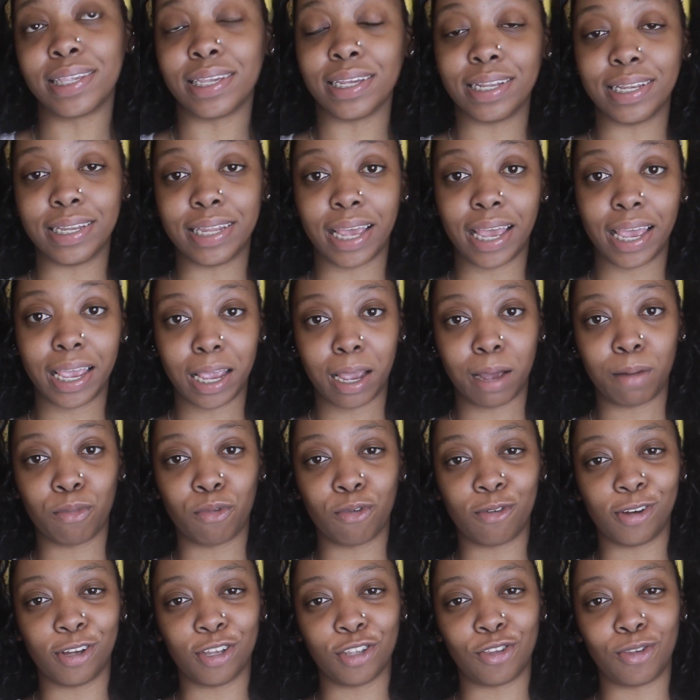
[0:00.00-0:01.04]
Today
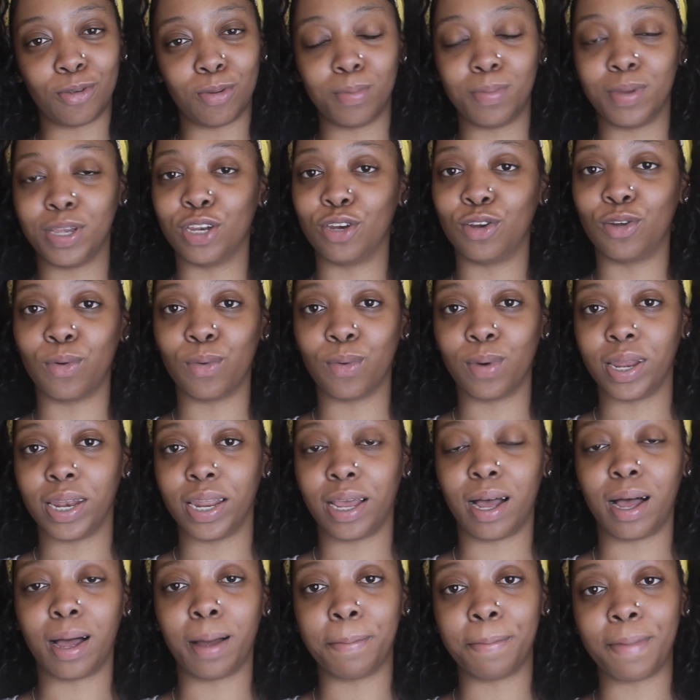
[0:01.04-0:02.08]
I'm going to be doing
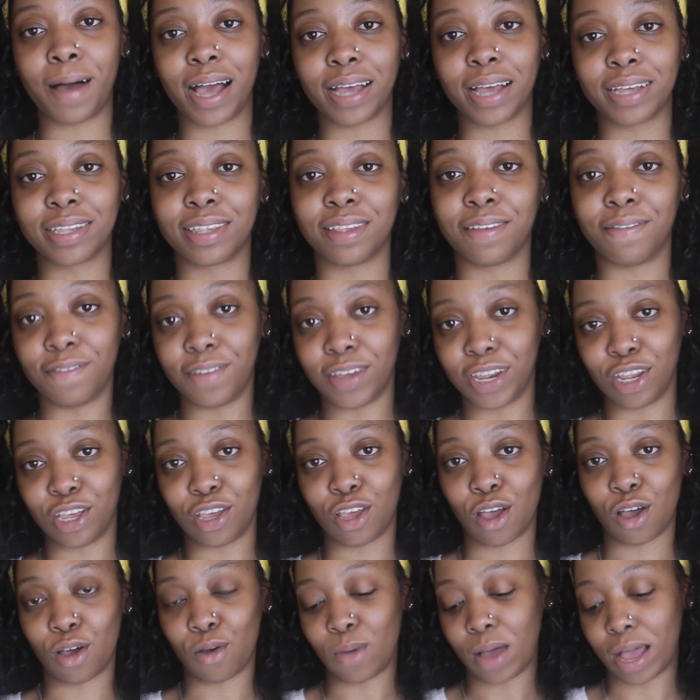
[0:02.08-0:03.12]
an unboxing
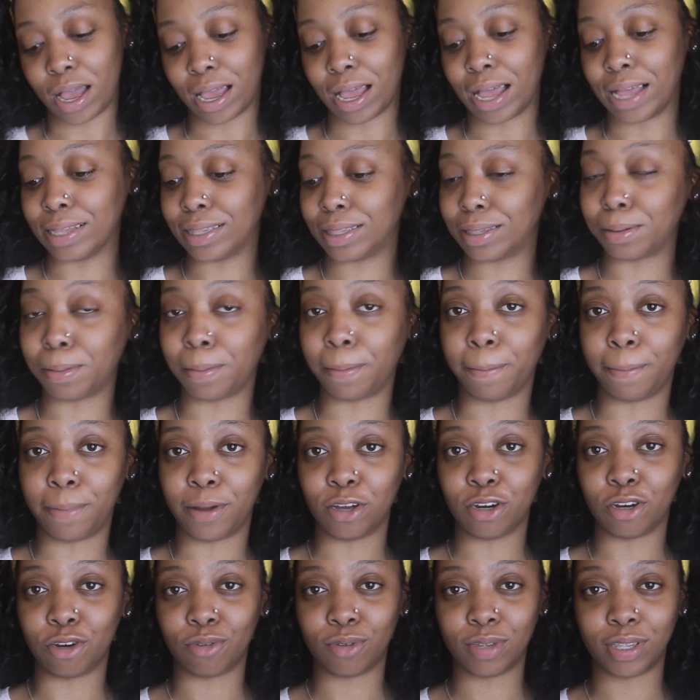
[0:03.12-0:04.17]
video. I got some
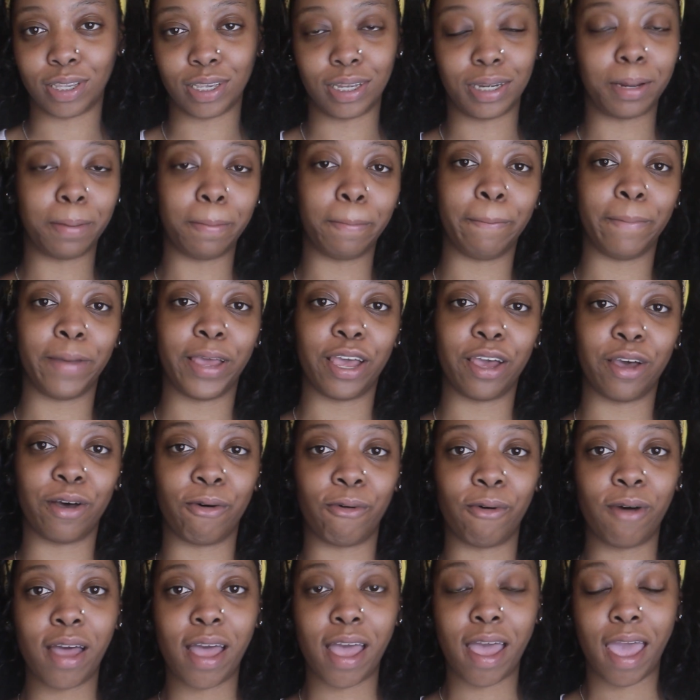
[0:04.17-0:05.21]
bundles in the
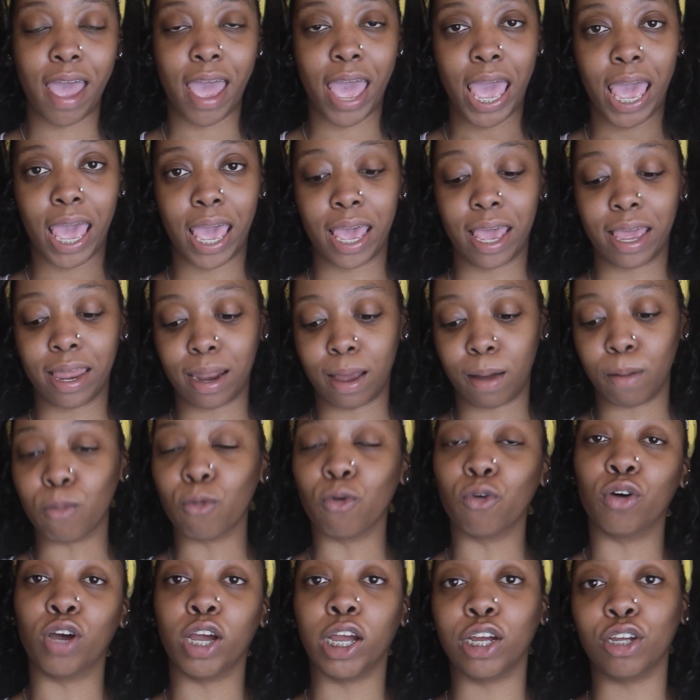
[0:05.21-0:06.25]
mail and I'm
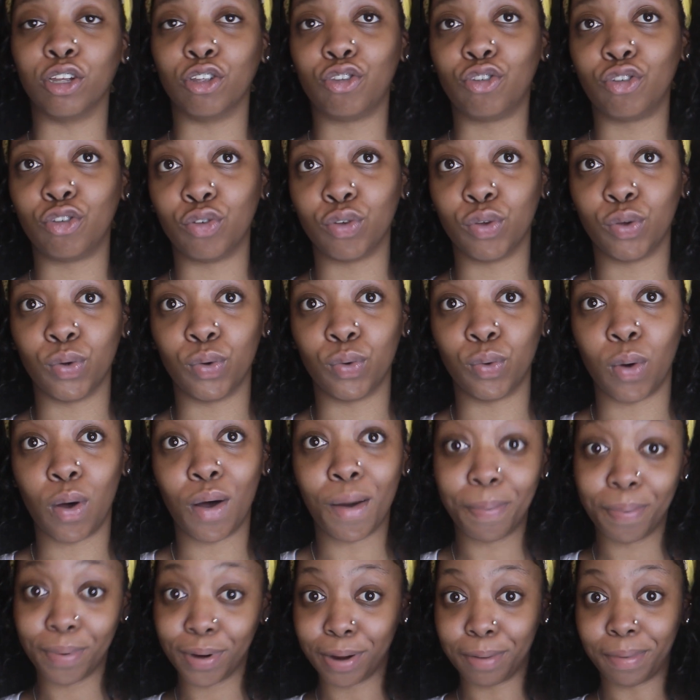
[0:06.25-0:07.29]
going to
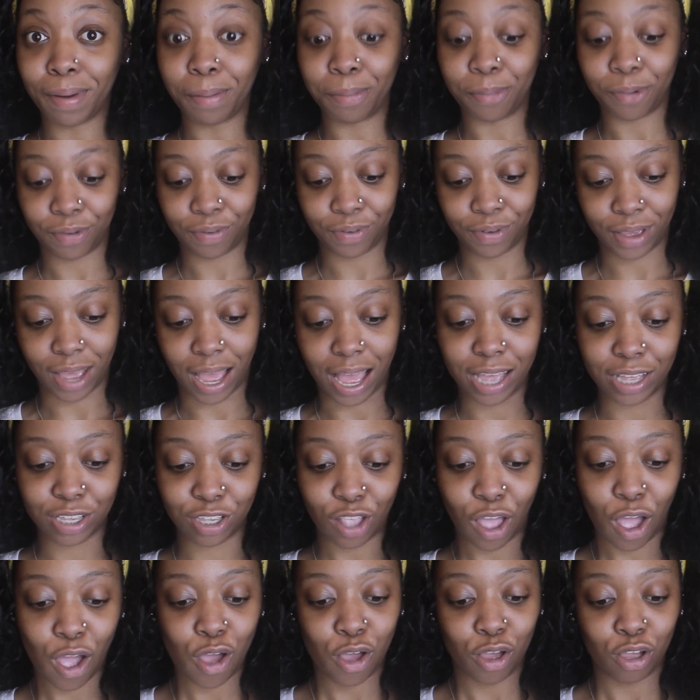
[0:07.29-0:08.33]
open them up with you
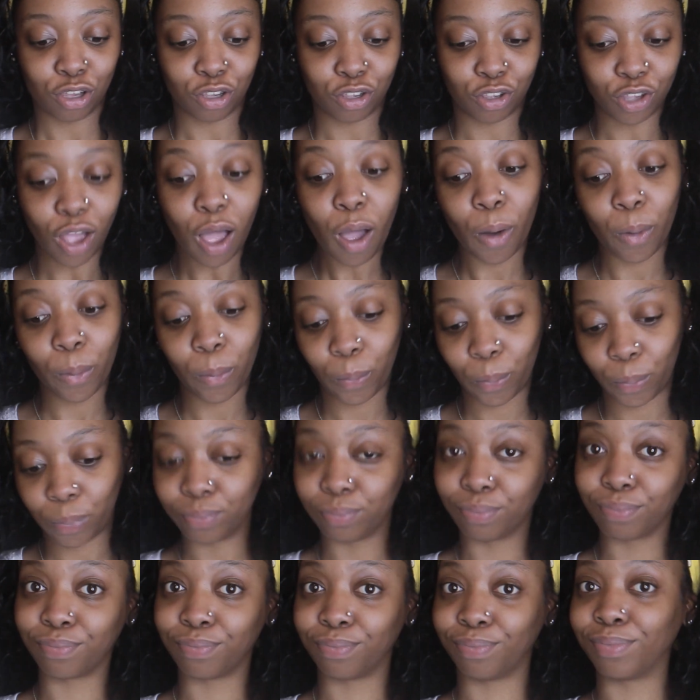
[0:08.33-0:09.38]
guys. So
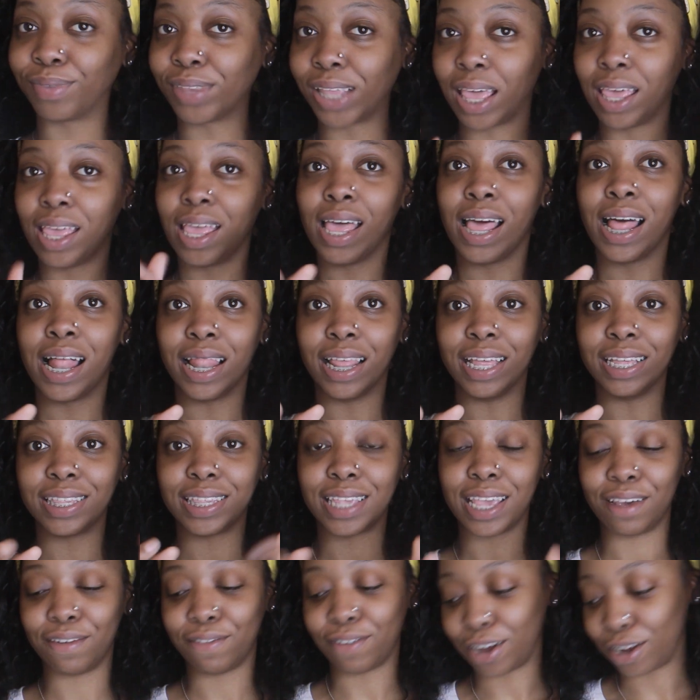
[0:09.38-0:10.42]
let's
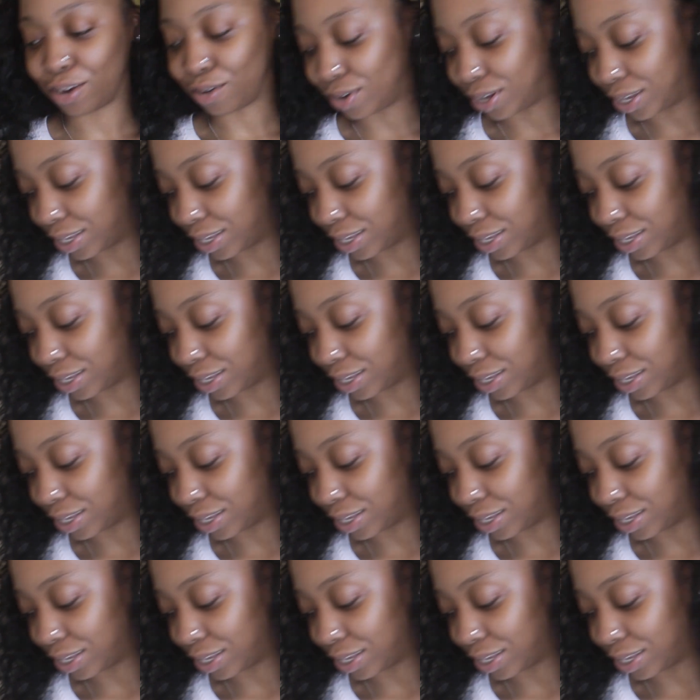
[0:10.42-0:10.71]
get right on